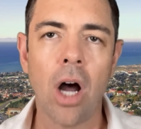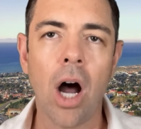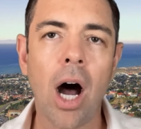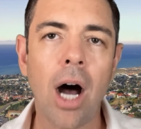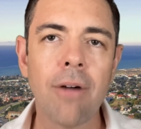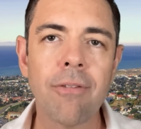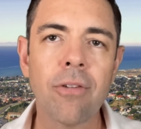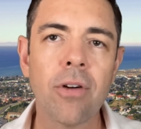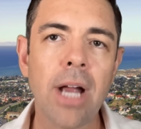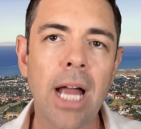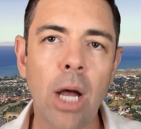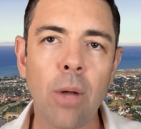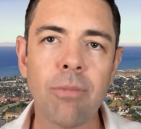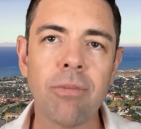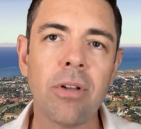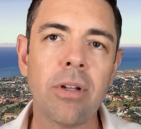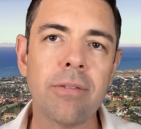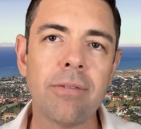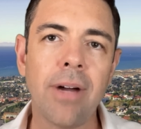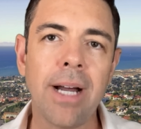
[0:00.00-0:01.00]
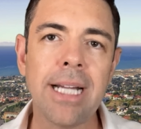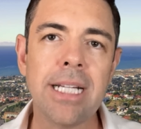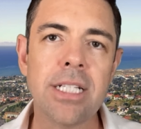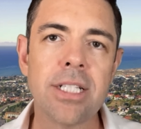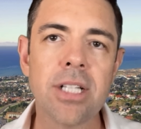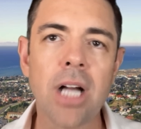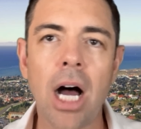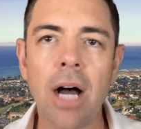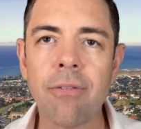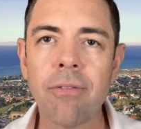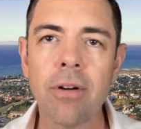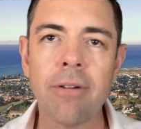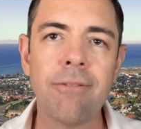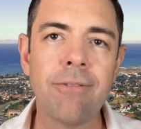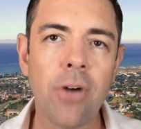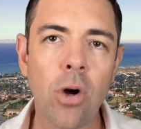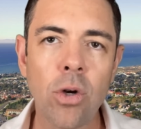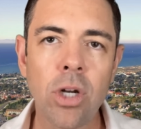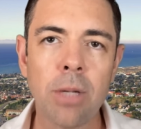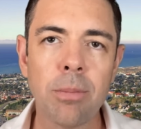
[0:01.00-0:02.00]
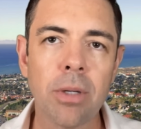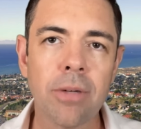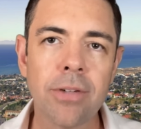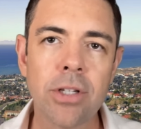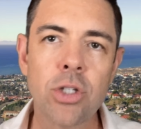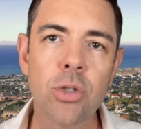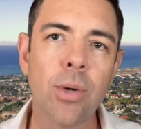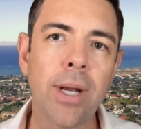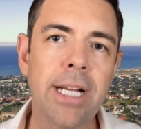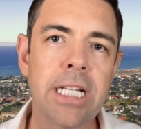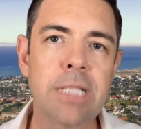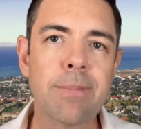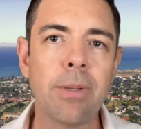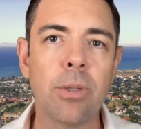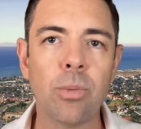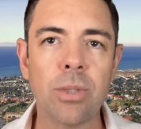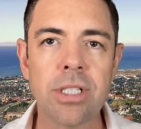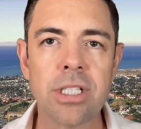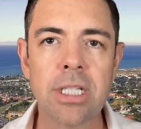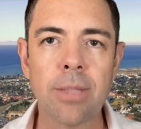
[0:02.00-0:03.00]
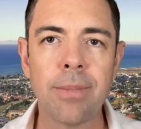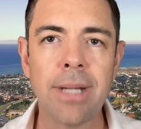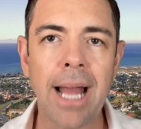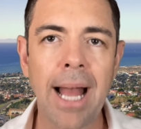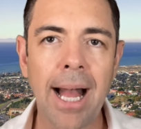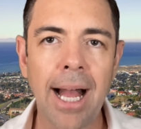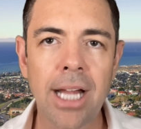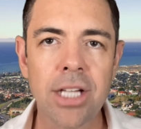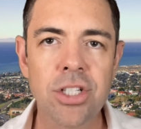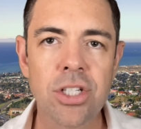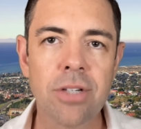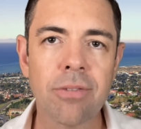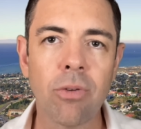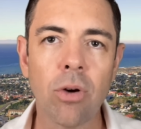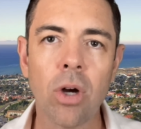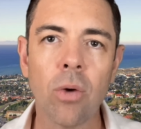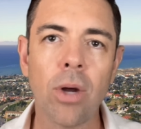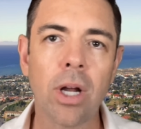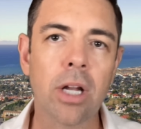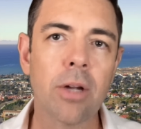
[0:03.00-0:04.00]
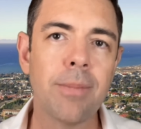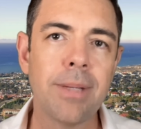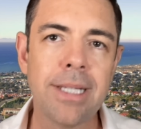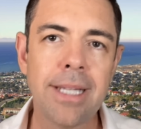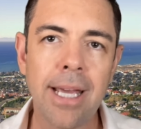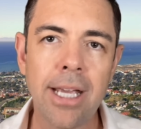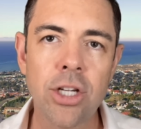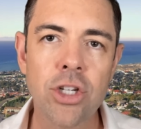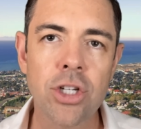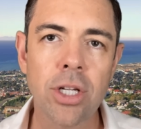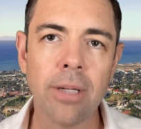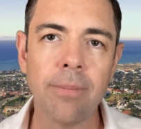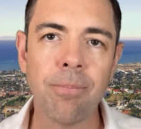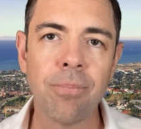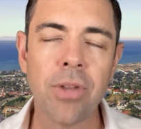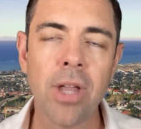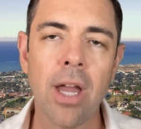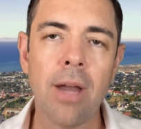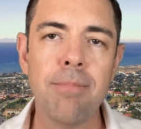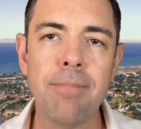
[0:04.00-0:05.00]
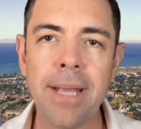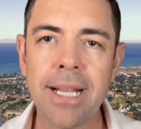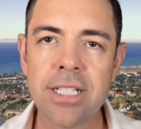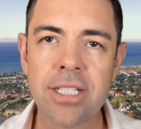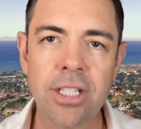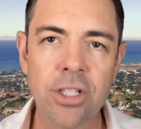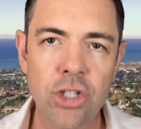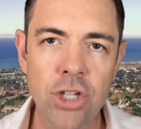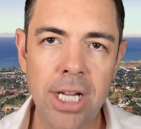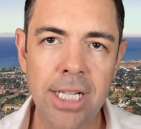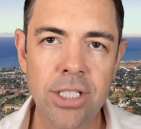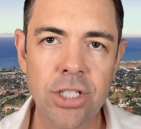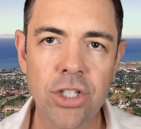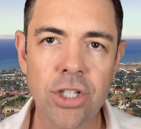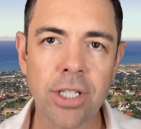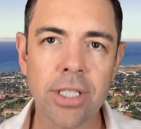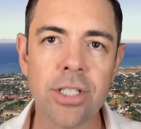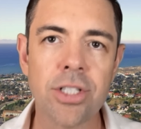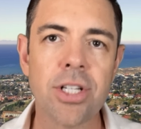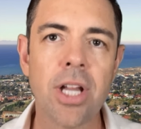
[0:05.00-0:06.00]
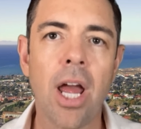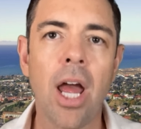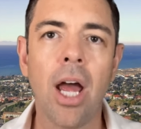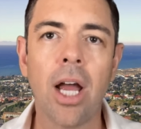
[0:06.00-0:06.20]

Offer helpful advice. Offer a phone number of a tradesman when someone asks for a recommendation. Make suggestions.